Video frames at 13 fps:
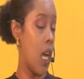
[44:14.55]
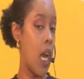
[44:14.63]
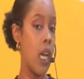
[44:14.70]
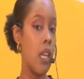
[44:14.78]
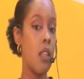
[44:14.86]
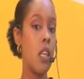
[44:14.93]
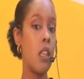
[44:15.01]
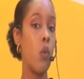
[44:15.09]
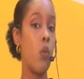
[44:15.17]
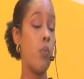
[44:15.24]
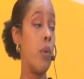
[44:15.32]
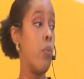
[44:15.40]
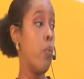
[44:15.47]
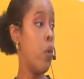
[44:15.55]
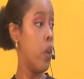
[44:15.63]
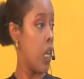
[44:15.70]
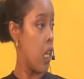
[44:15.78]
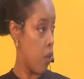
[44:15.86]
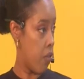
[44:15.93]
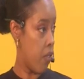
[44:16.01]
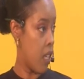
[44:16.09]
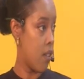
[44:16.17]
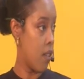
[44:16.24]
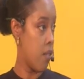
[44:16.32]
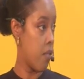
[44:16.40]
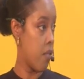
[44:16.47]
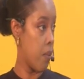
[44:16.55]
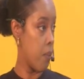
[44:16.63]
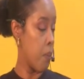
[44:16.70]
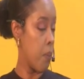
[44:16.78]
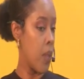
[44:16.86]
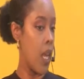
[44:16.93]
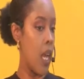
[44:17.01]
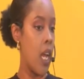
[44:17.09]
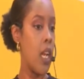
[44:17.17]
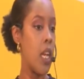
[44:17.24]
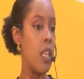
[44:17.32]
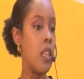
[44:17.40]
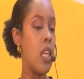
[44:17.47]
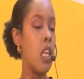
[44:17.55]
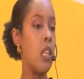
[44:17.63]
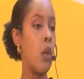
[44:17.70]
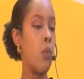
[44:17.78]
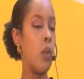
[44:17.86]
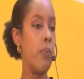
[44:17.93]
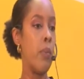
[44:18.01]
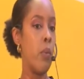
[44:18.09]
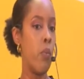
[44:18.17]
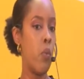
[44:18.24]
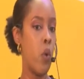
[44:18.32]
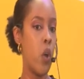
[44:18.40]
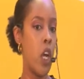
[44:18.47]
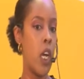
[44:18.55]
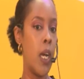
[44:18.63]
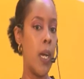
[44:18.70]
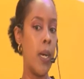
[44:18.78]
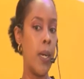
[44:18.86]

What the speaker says: I think they will be more innovative, and I think there will be more